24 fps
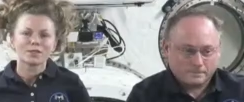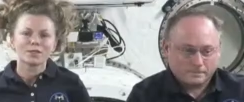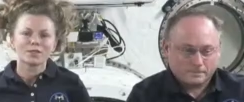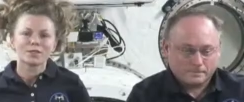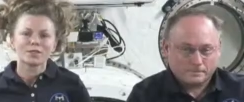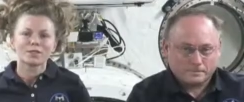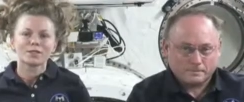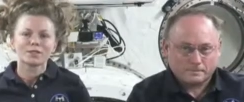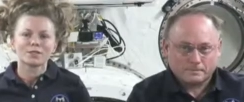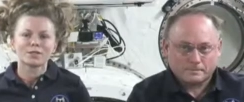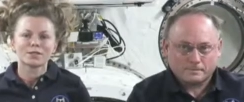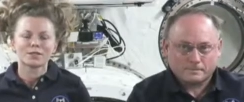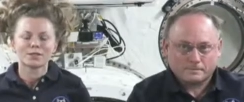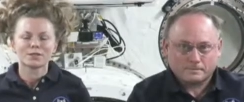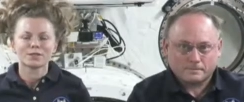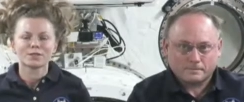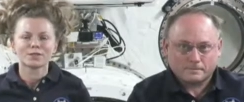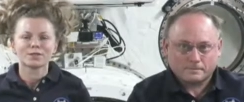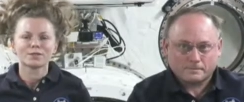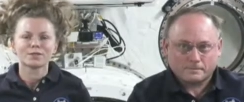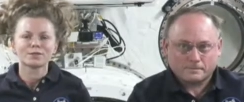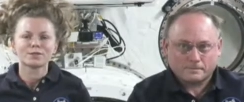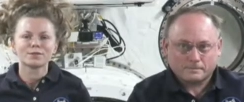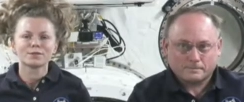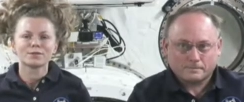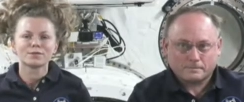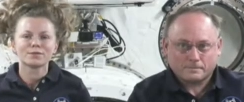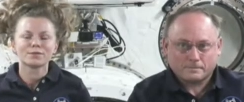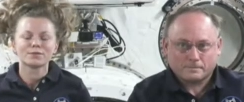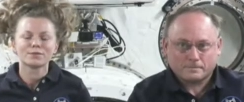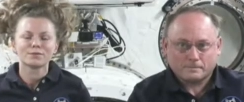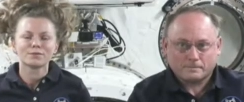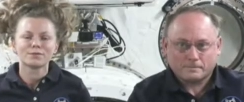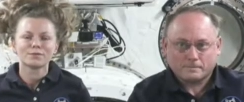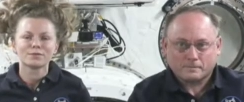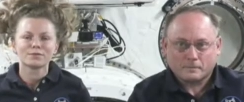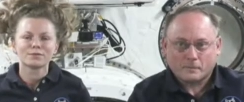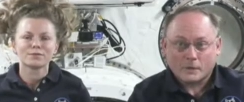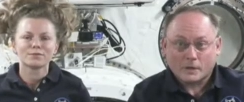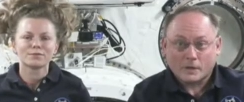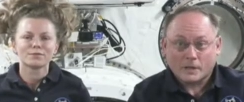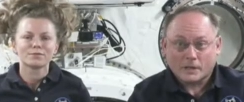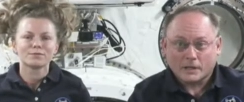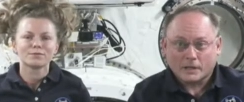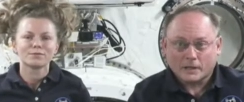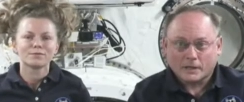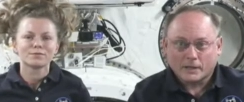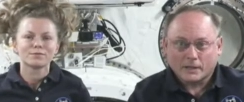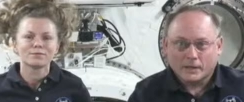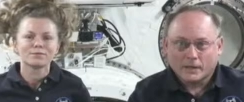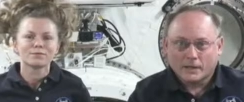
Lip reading: No one is speaking in this clip.